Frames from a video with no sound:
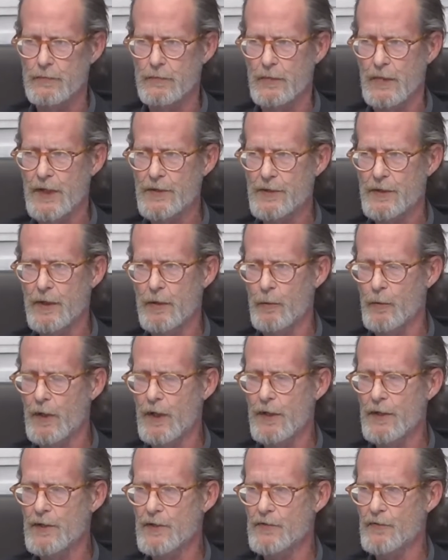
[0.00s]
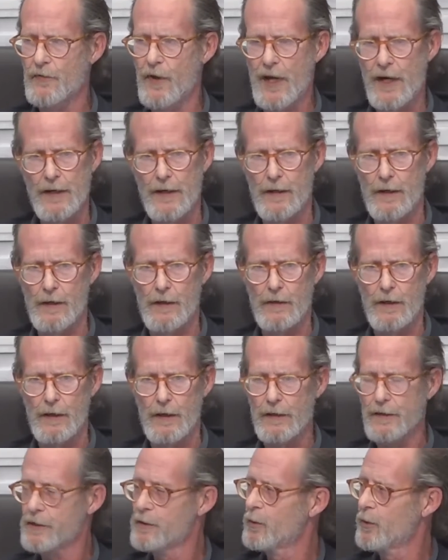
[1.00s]
Let's get rid of this fentanyl in
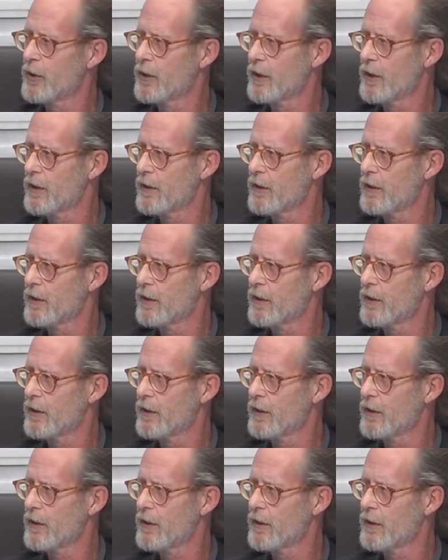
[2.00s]
our community.